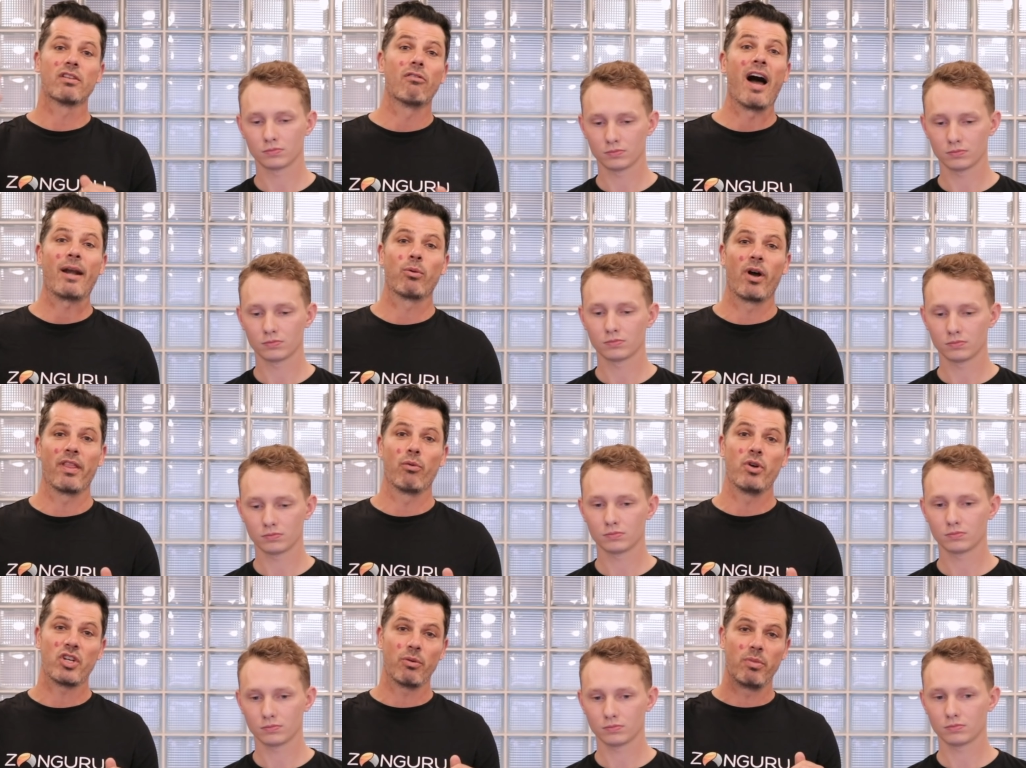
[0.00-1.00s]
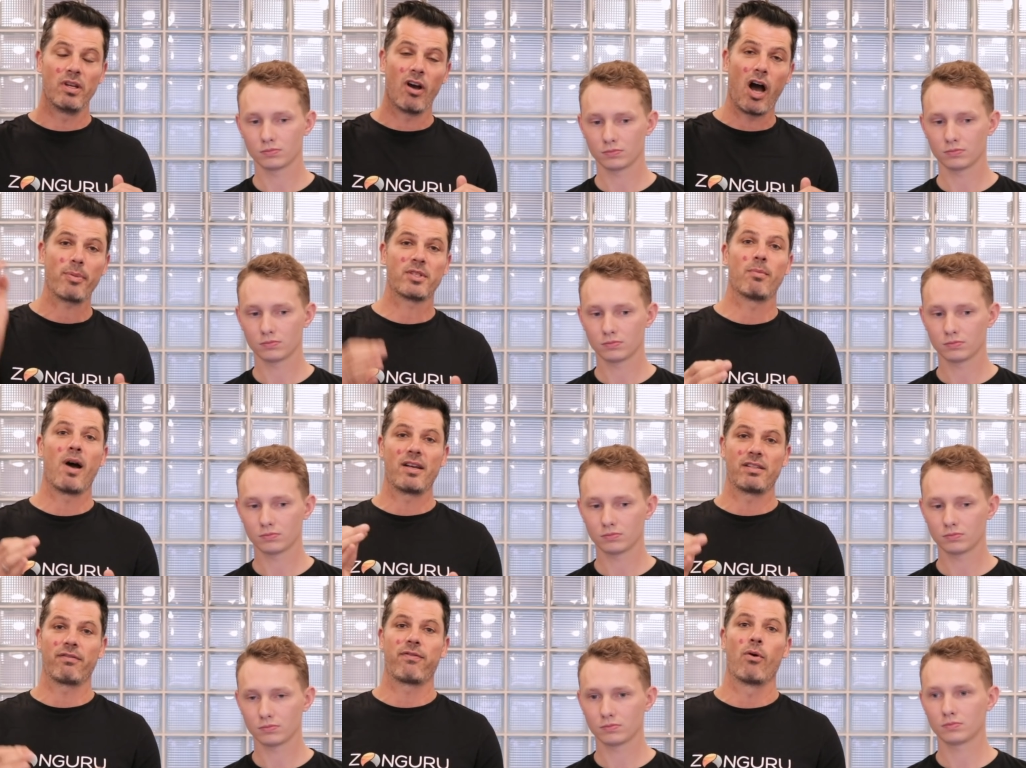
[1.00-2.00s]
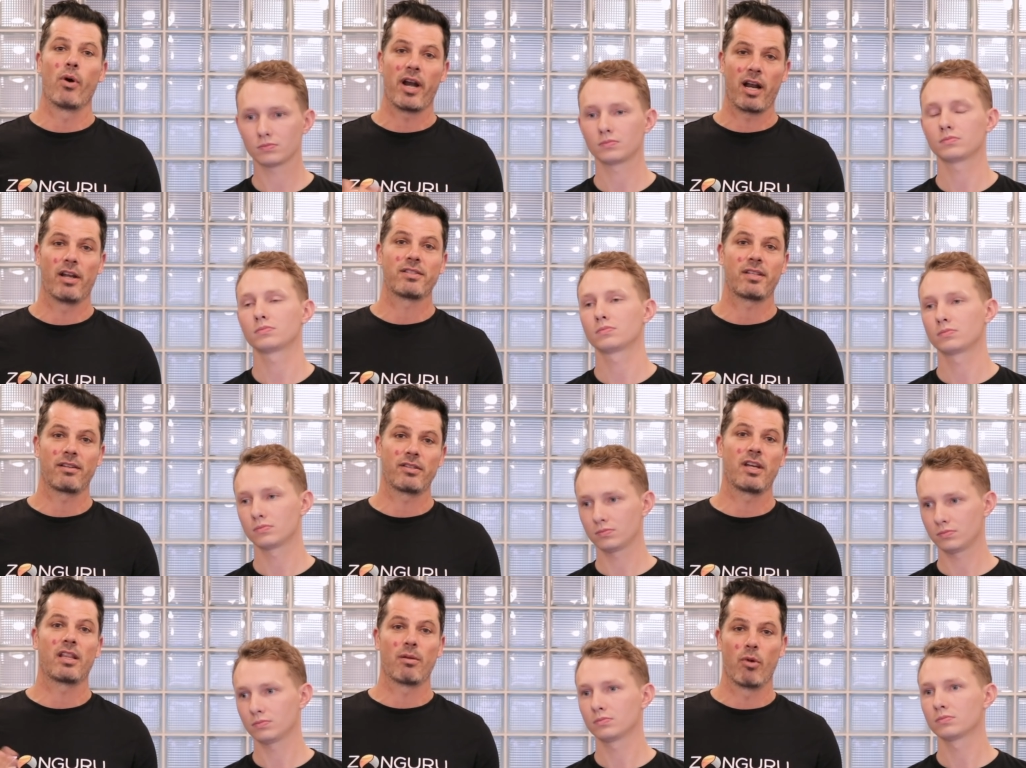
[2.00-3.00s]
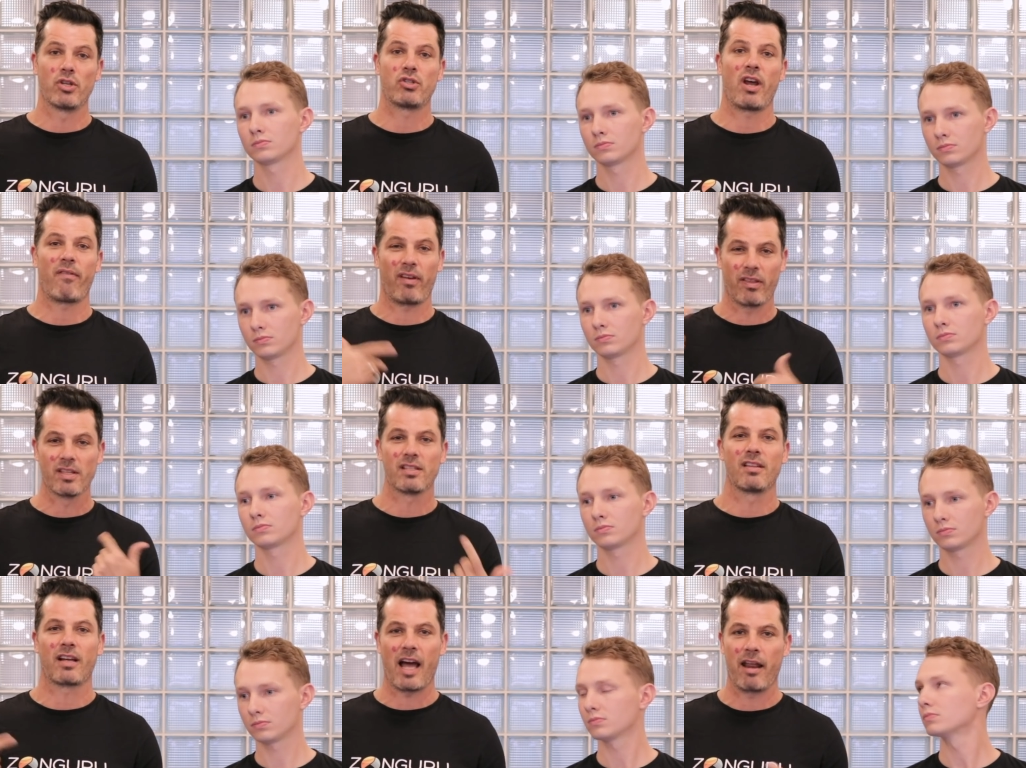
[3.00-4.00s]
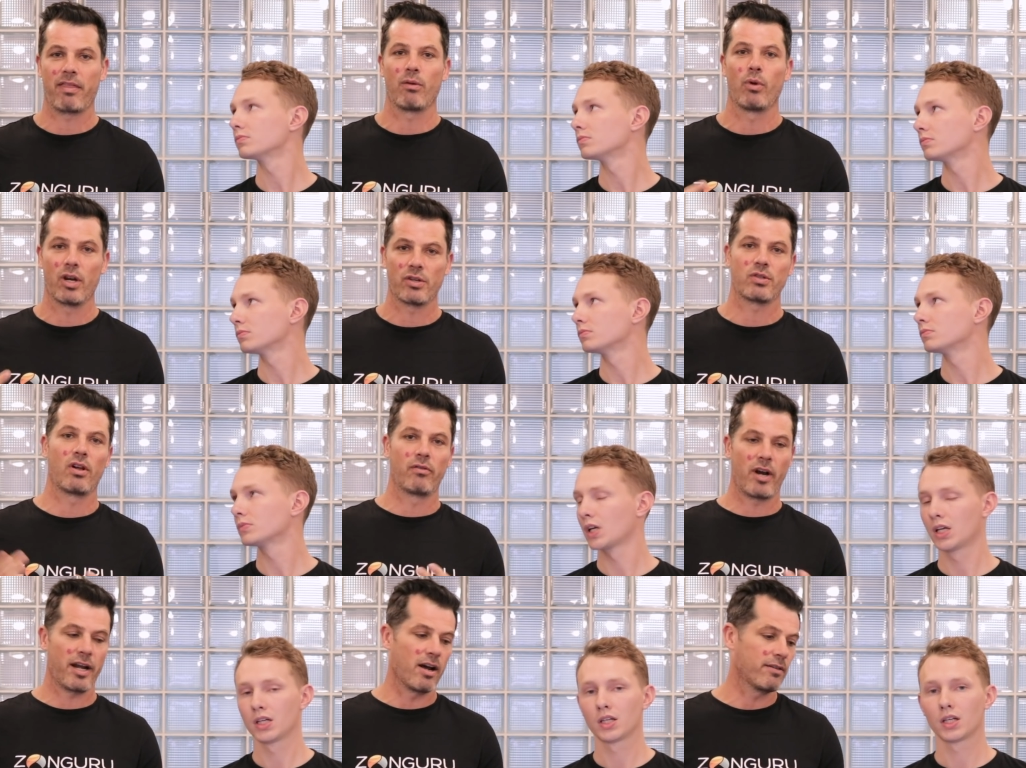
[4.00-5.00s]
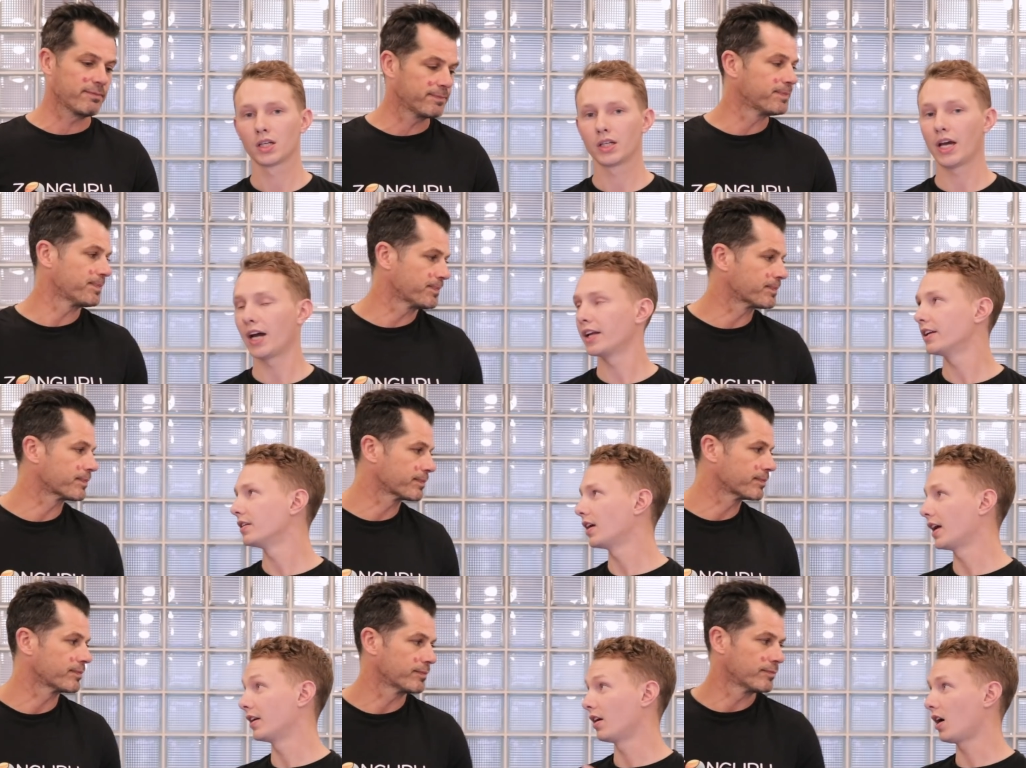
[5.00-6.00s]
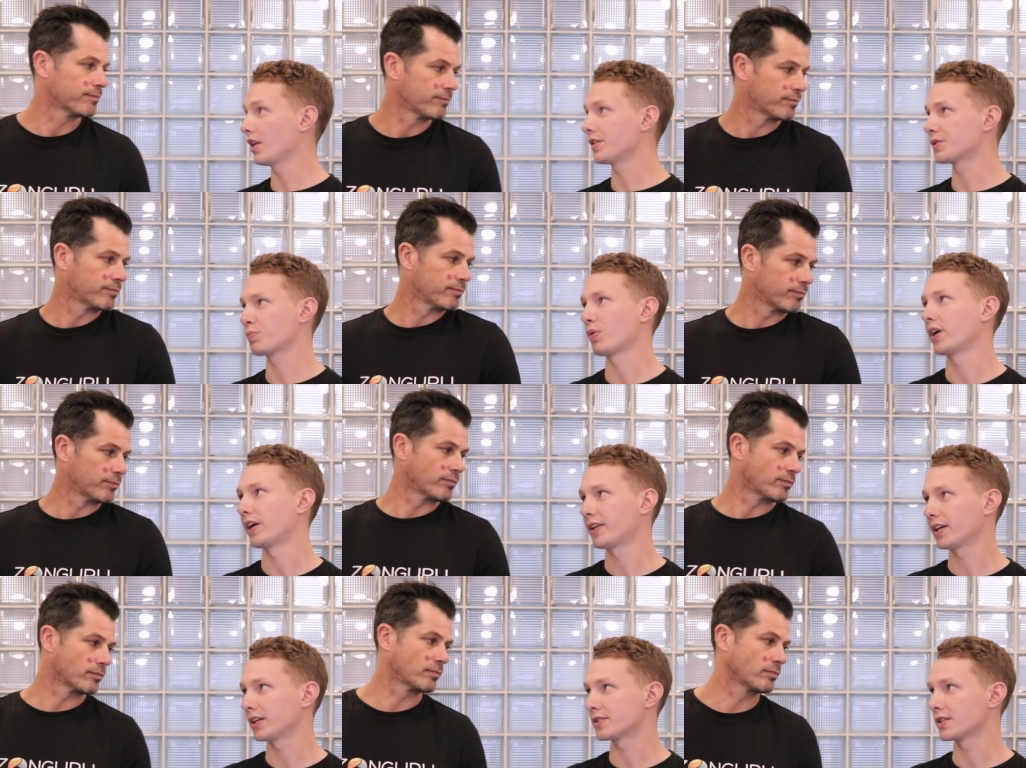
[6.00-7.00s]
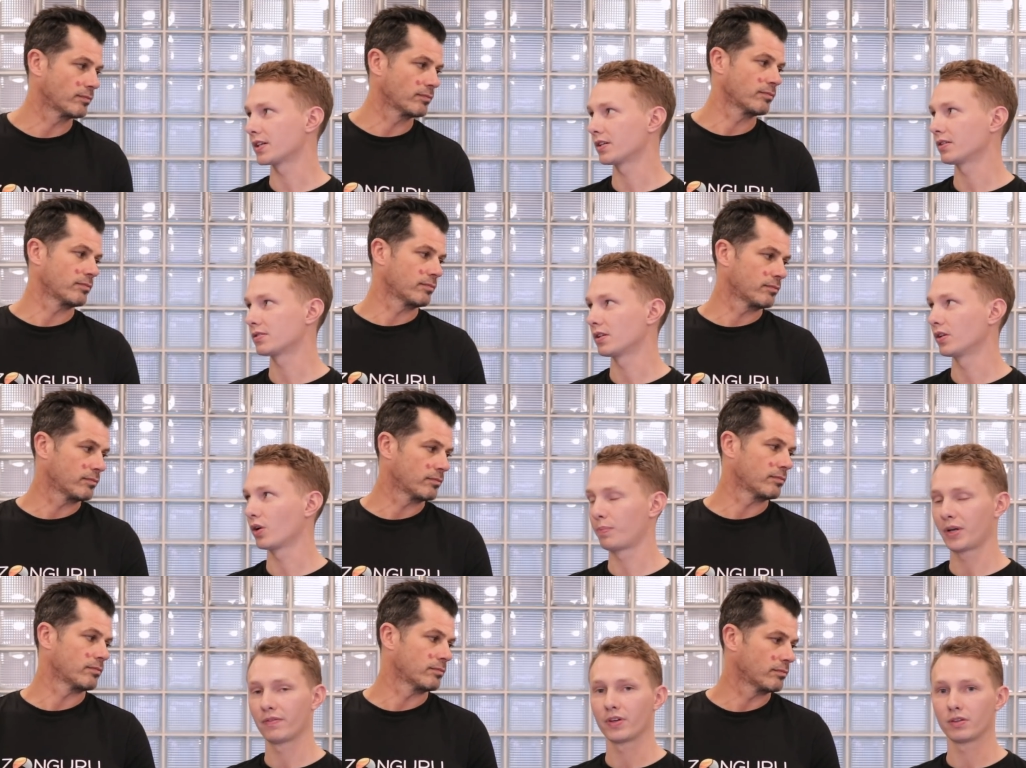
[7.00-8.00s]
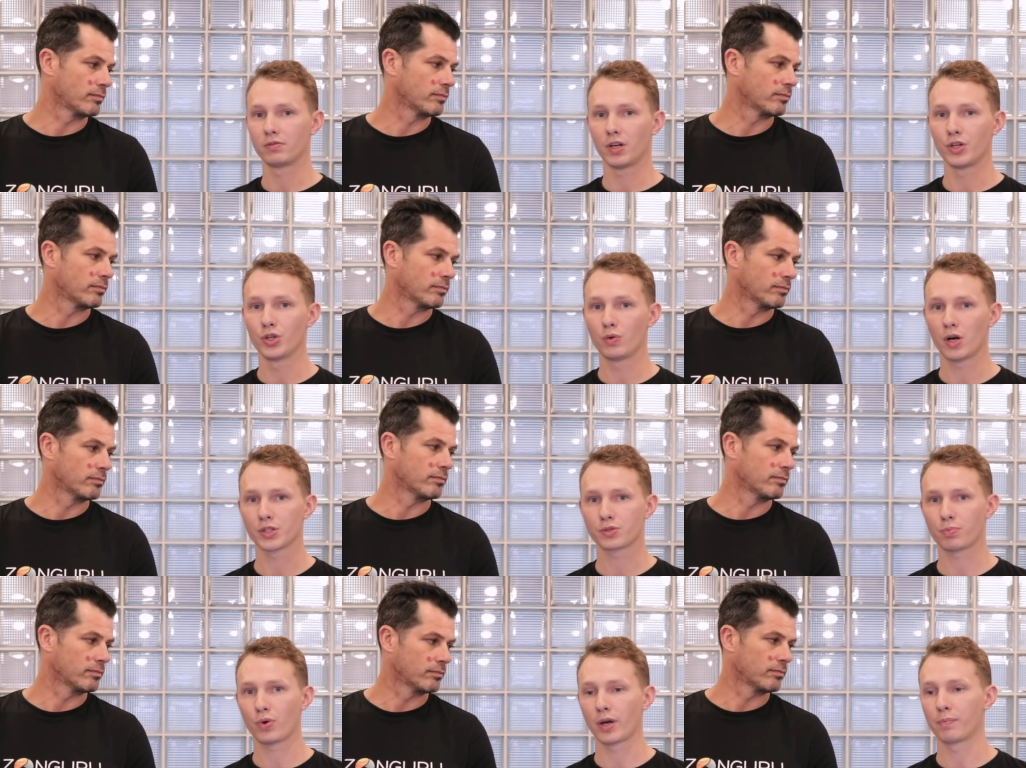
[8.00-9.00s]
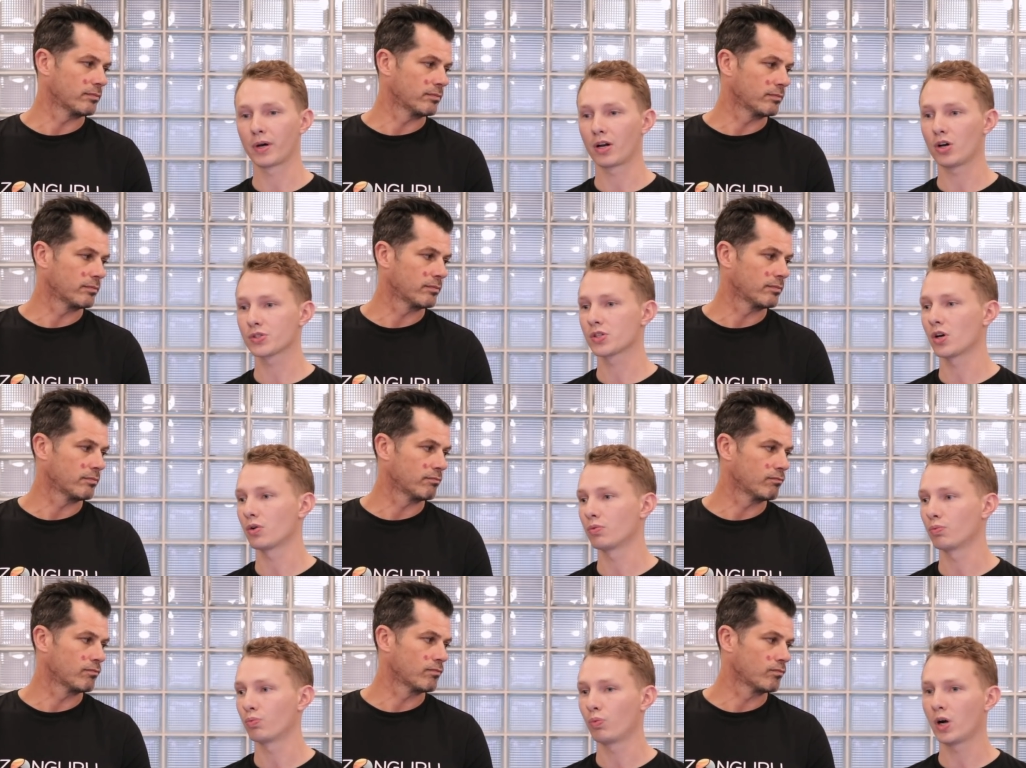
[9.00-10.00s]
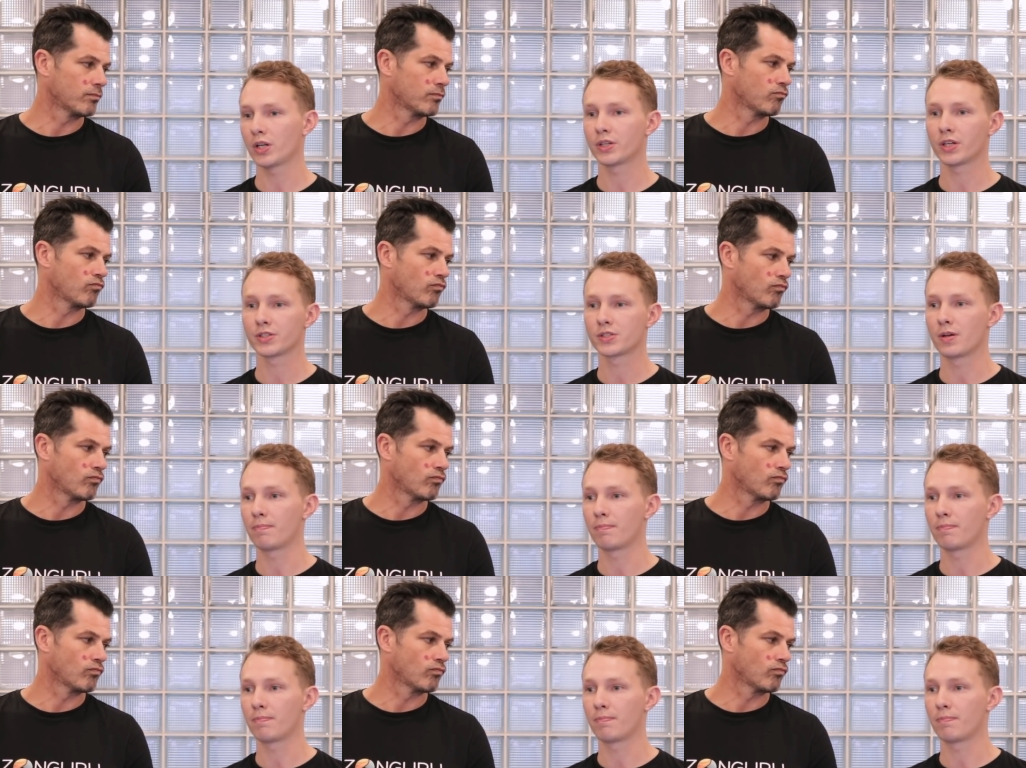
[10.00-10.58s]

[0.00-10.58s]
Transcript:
Speaker 1: the right one that we should be optimizing for in our listing to get the most traffic? This is the kind of thing we're going to solve right now.
Speaker 2: Yeah, and, and on this point, I think it's a, it's a little bit of a, a nuanced point, but also what does the